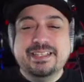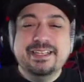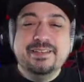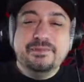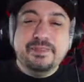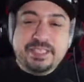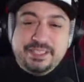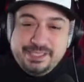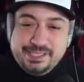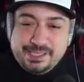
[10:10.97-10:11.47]
it
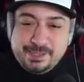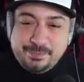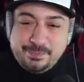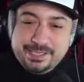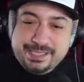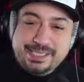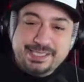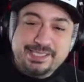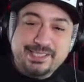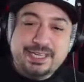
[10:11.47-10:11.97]
finishes up and
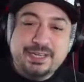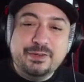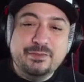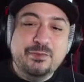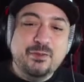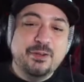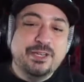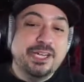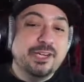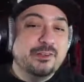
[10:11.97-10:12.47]
says,
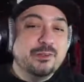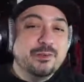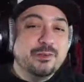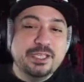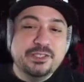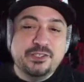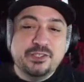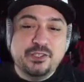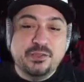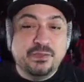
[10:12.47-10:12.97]
therefore,
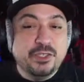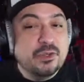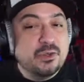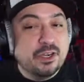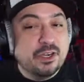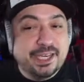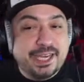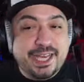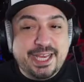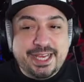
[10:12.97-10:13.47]
necromancers view
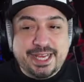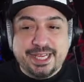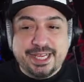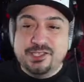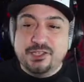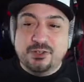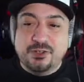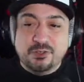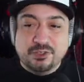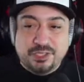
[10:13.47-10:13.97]
Arkay as
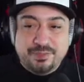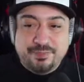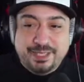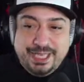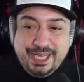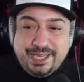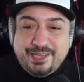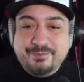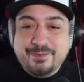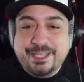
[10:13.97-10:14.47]
their ultimate
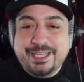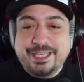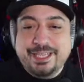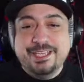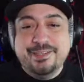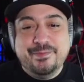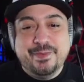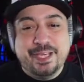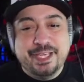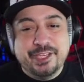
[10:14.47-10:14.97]
enemy
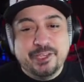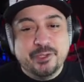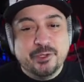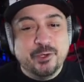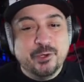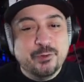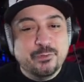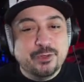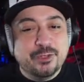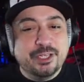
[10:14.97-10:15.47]
and make
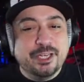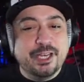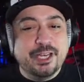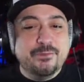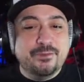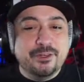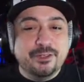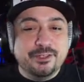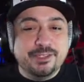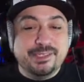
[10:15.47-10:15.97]
covert
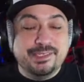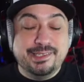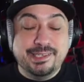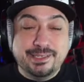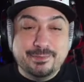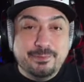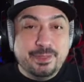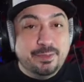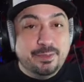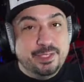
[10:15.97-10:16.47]
efforts,
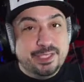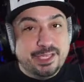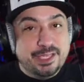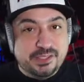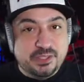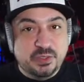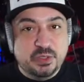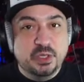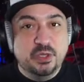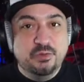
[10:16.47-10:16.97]
and maybe not
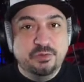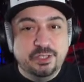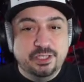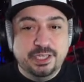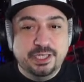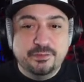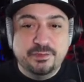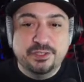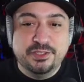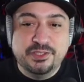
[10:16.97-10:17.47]
so covert
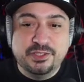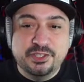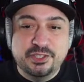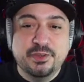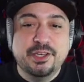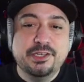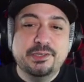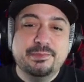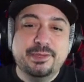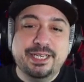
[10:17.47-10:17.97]
efforts, to
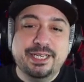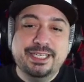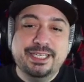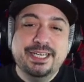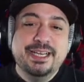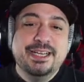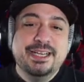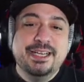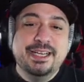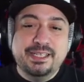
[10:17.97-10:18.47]
undermine
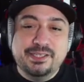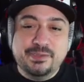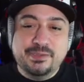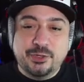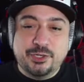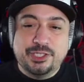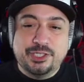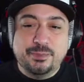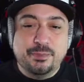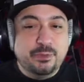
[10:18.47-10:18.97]
his
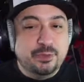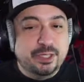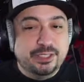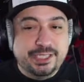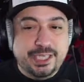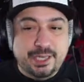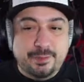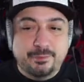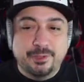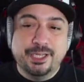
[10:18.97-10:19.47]
worship throughout
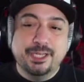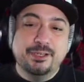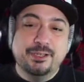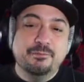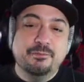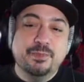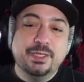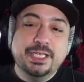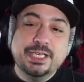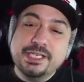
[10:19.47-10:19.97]
Tamriel.
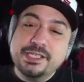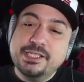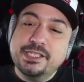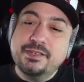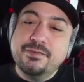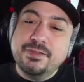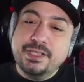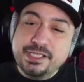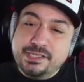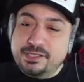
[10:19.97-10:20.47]
Because
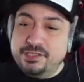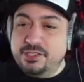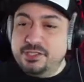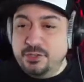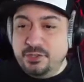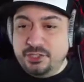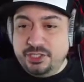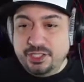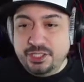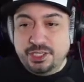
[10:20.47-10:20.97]
of this
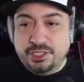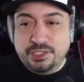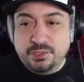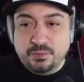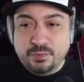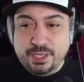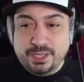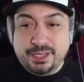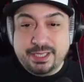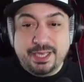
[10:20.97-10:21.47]
association
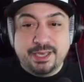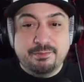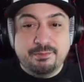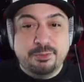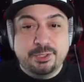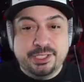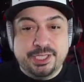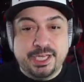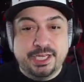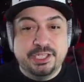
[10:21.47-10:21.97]
with and
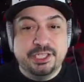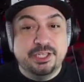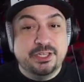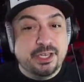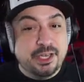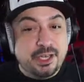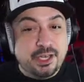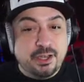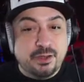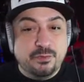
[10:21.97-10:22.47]
protection
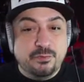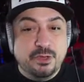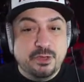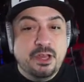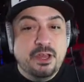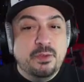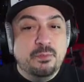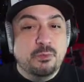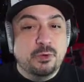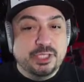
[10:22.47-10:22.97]
of
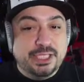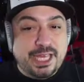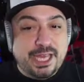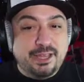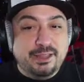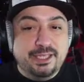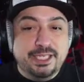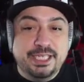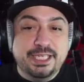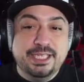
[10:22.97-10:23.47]

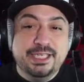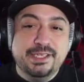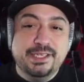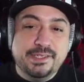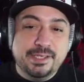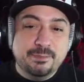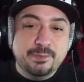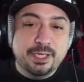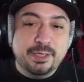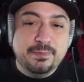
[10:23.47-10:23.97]
mortality, he is
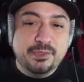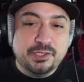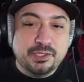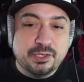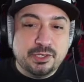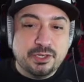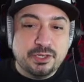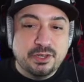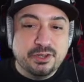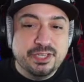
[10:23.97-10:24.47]
sometimes
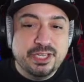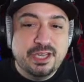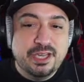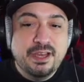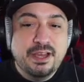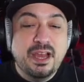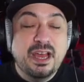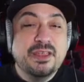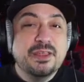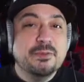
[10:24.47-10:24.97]
called
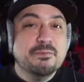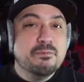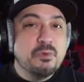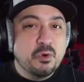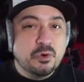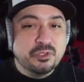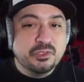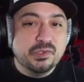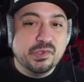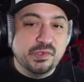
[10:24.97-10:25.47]
the
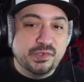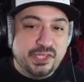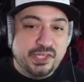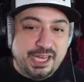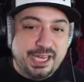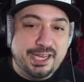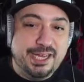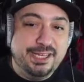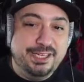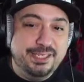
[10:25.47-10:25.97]
Mortals
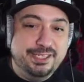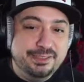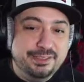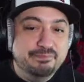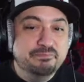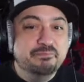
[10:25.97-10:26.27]
God,